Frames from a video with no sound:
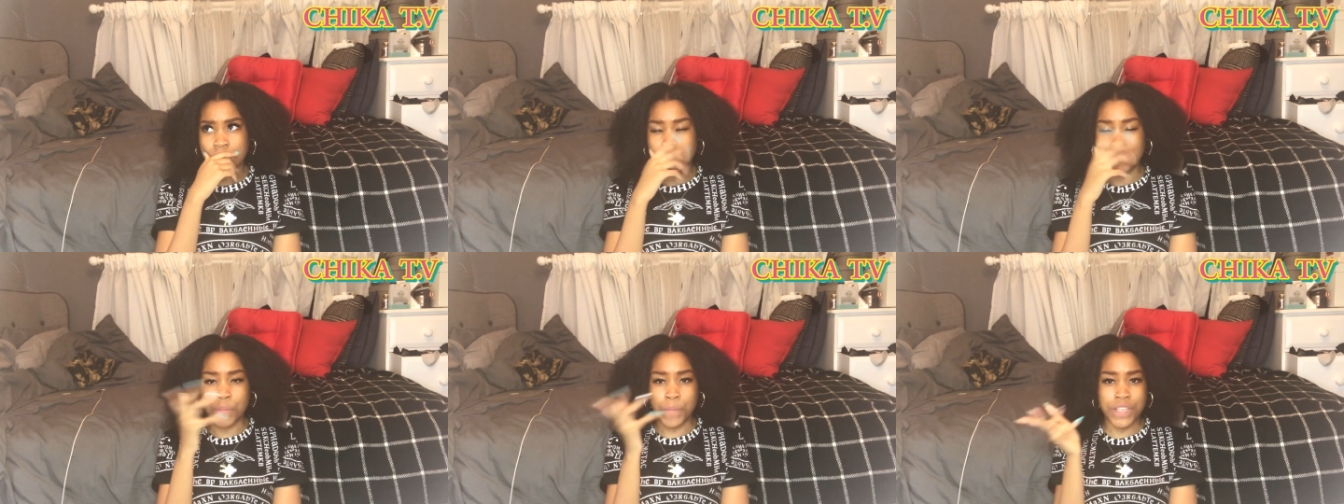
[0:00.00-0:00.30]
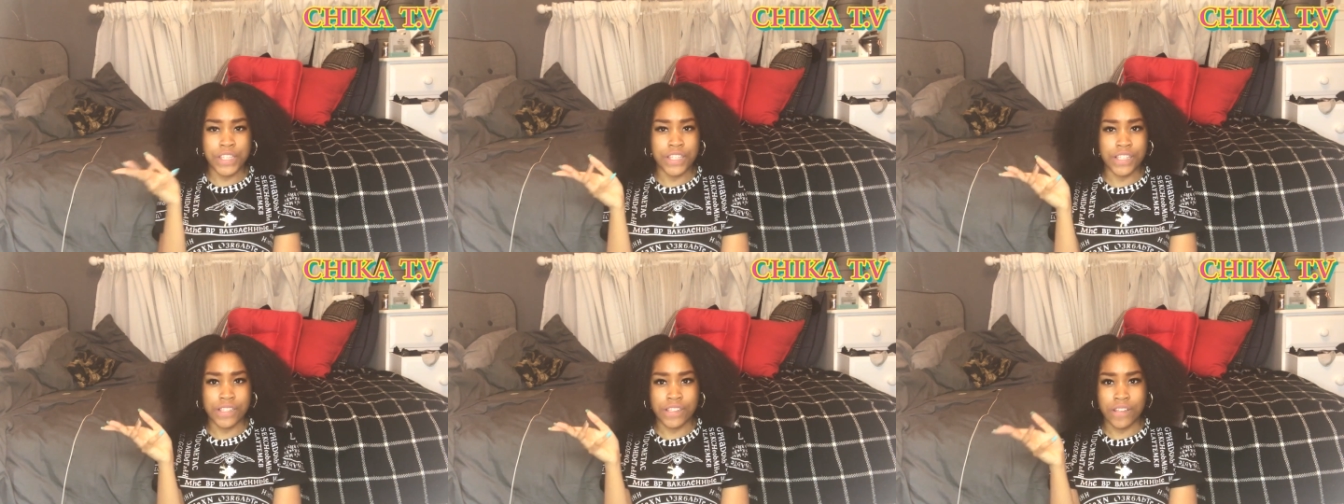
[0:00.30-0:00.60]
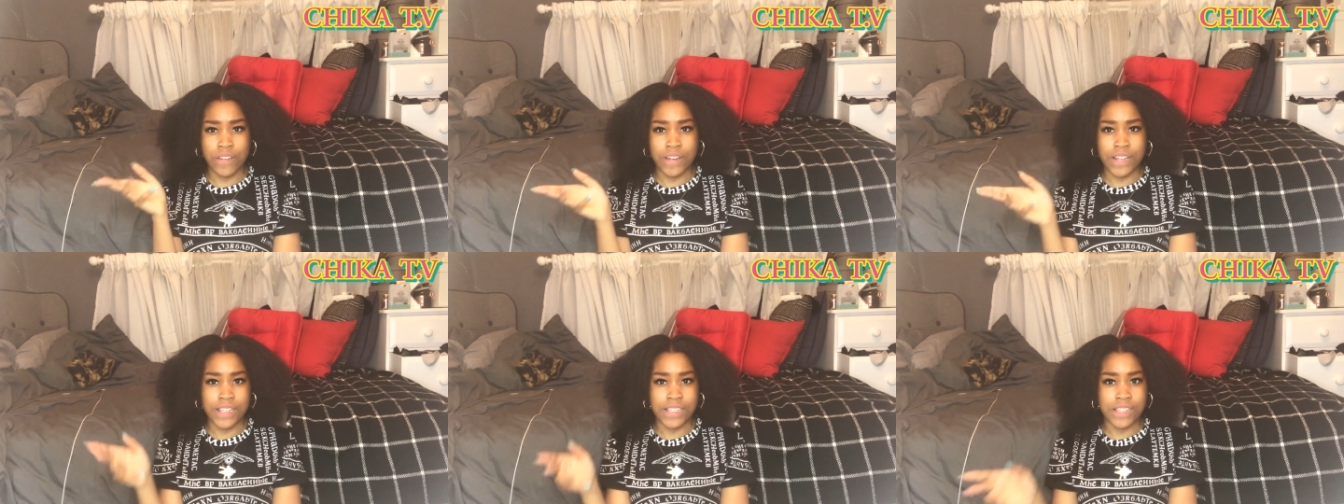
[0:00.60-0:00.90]
I mean, she's
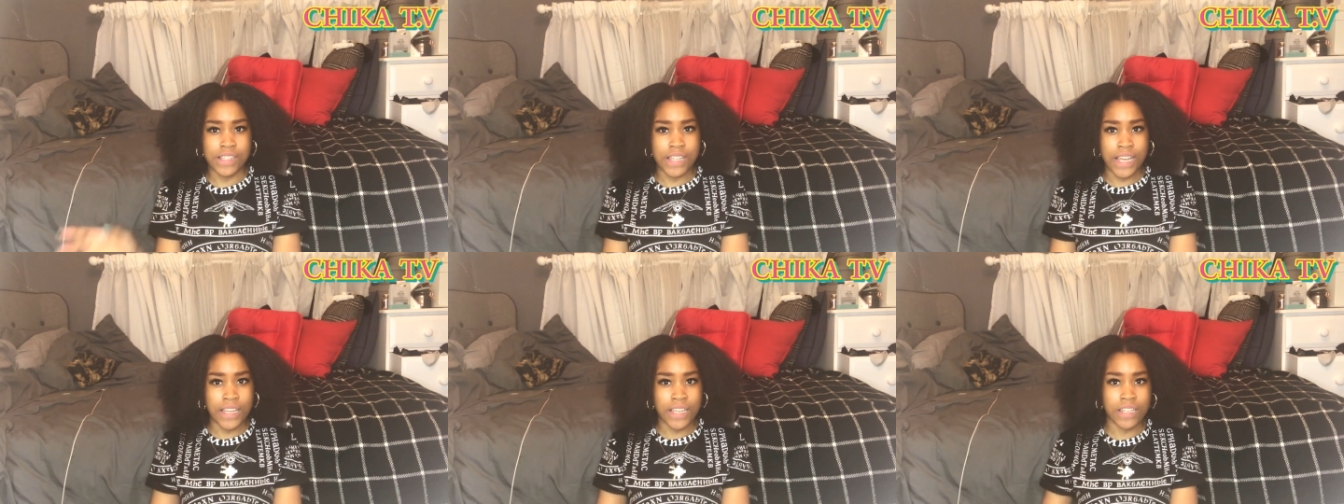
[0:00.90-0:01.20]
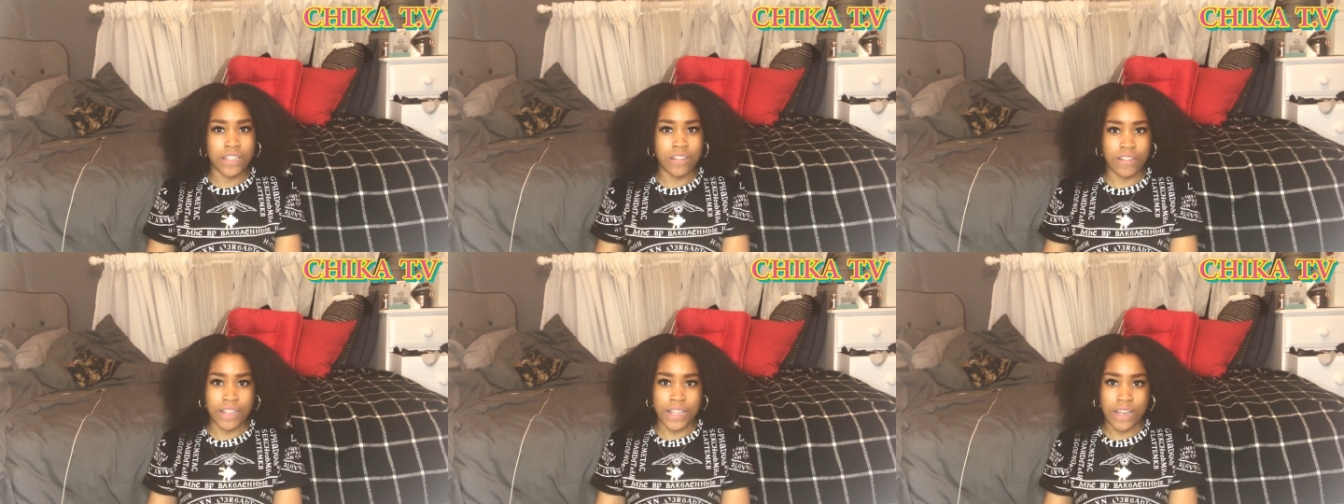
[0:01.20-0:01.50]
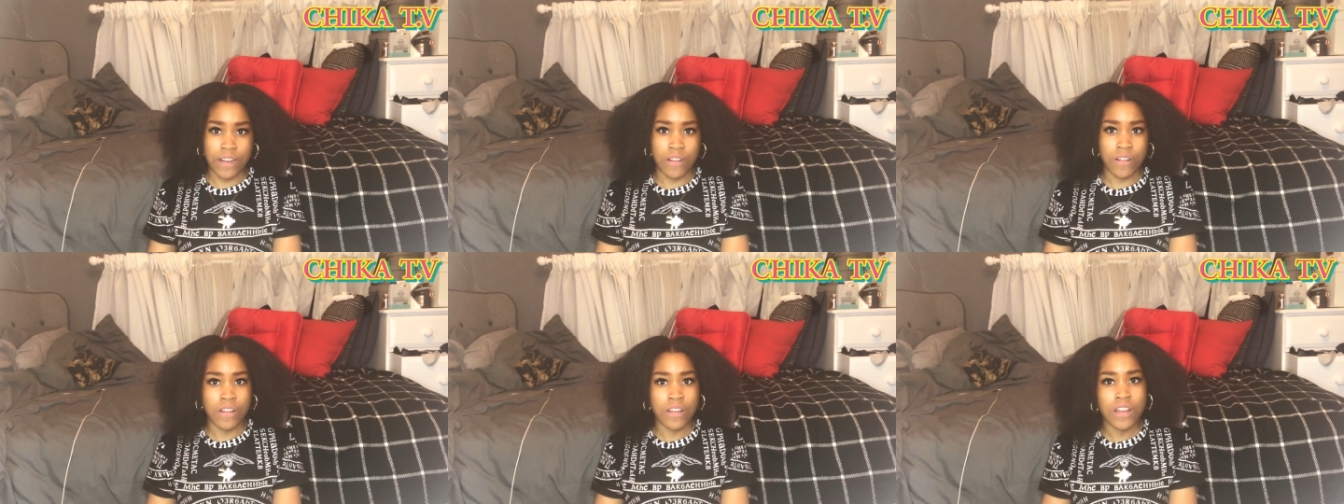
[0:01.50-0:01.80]
known as Diana
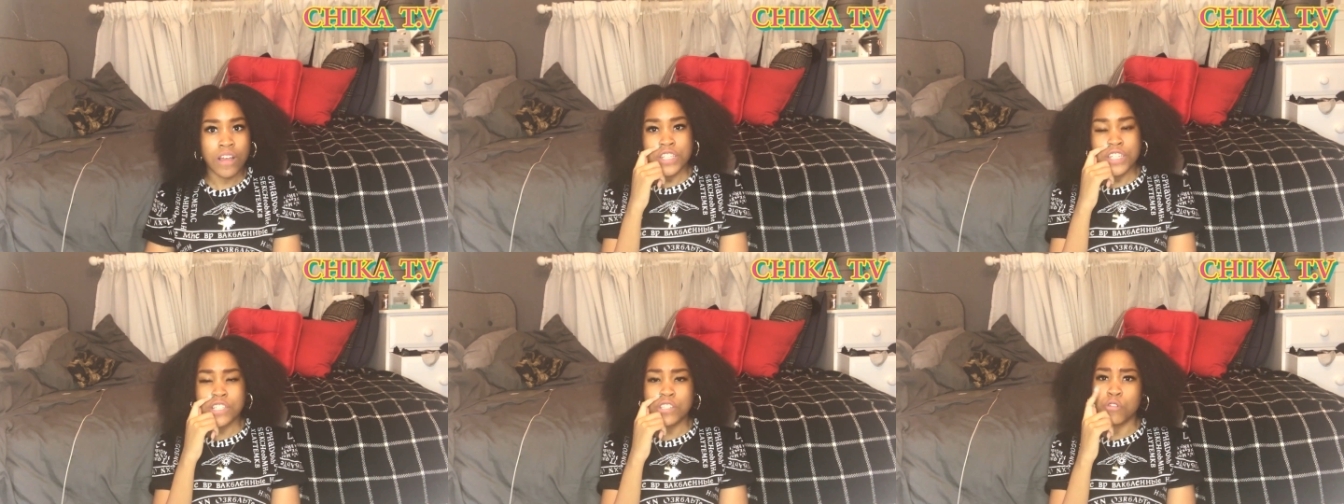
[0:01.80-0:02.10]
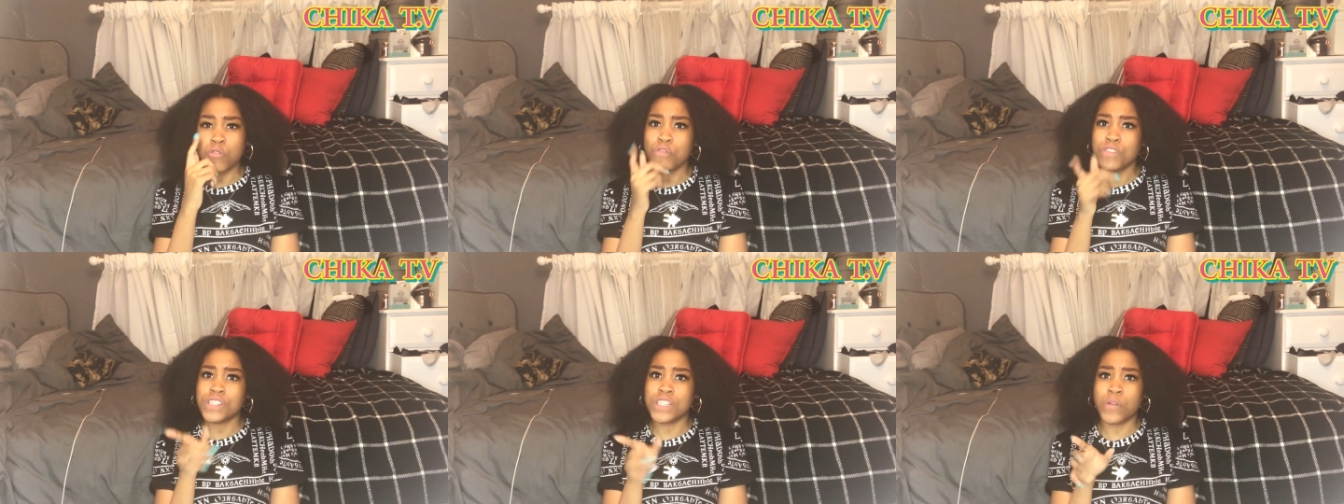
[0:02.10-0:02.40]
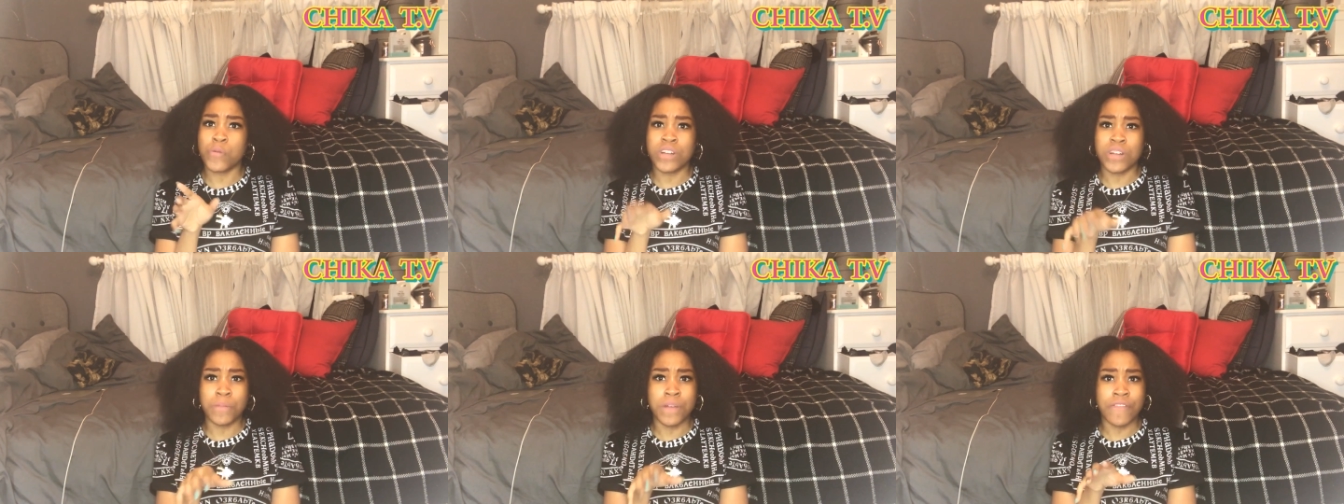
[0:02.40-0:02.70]
now. She's
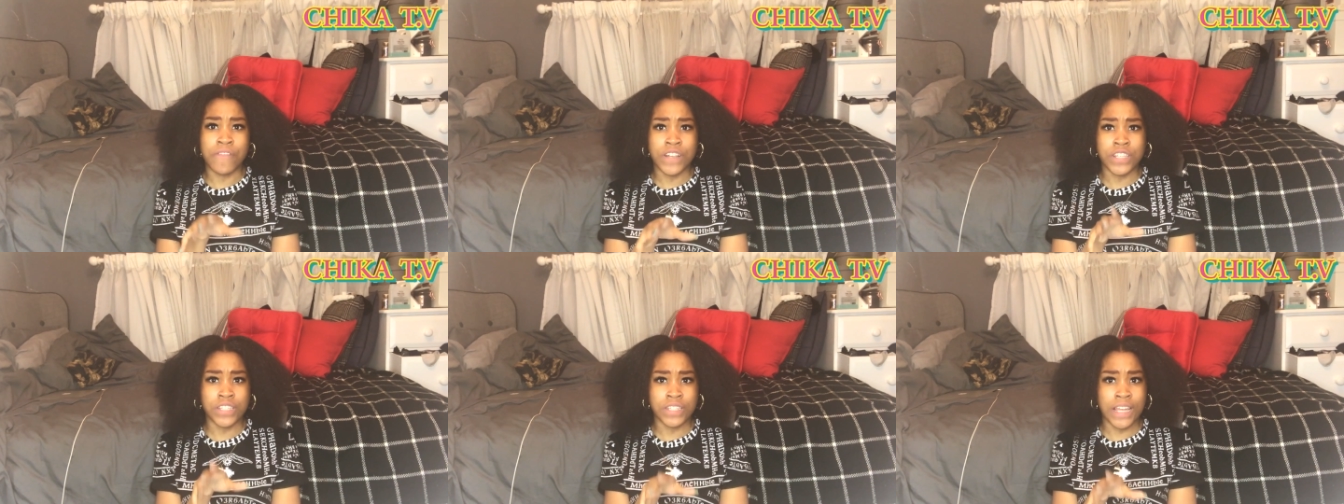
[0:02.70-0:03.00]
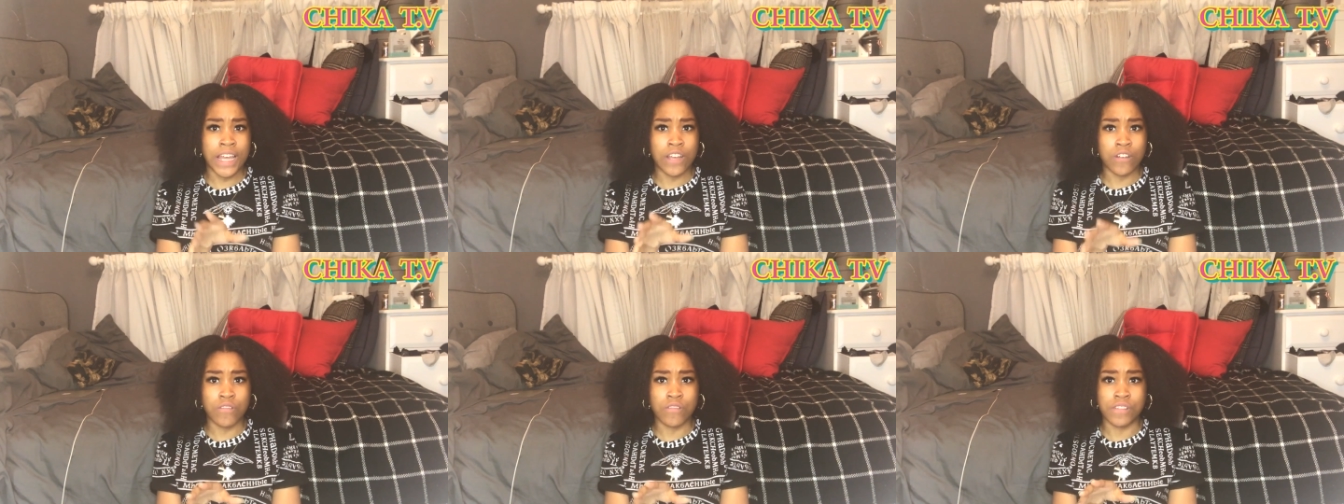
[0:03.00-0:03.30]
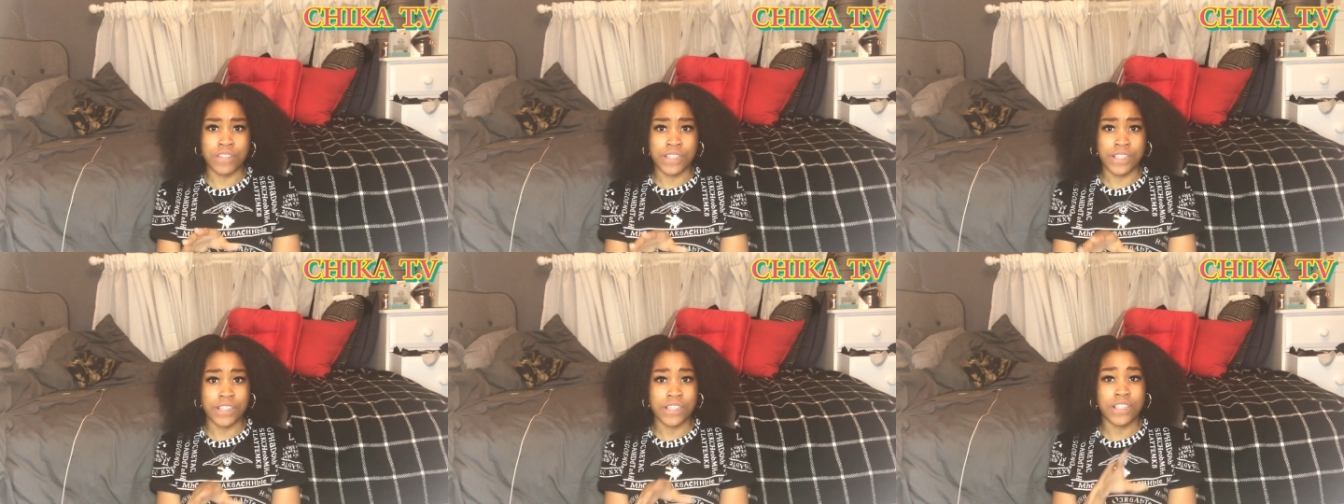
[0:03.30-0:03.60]
also one of my fashion
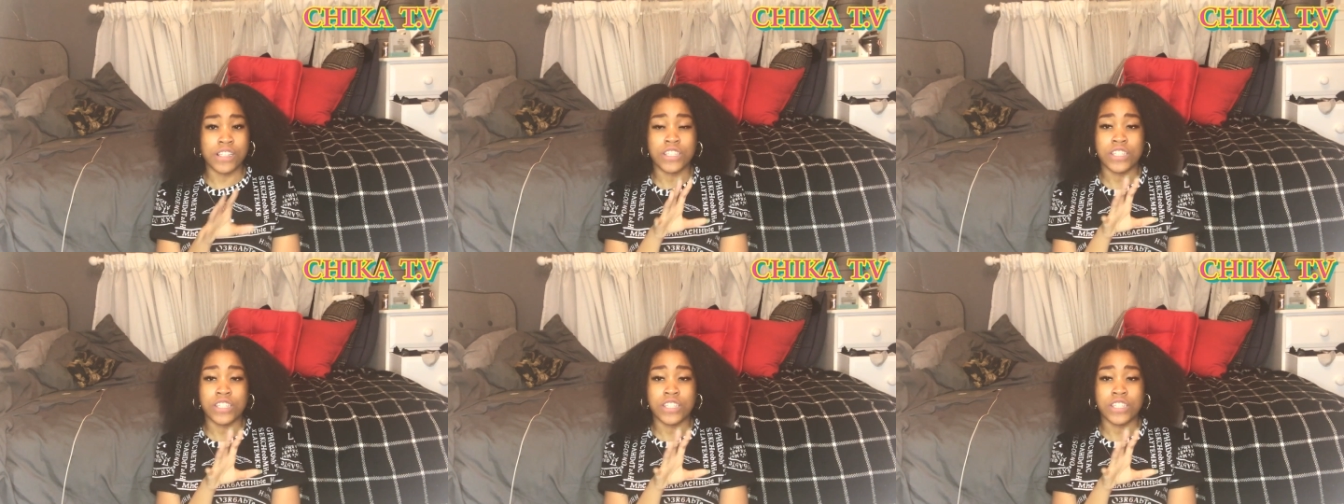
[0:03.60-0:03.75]
icons.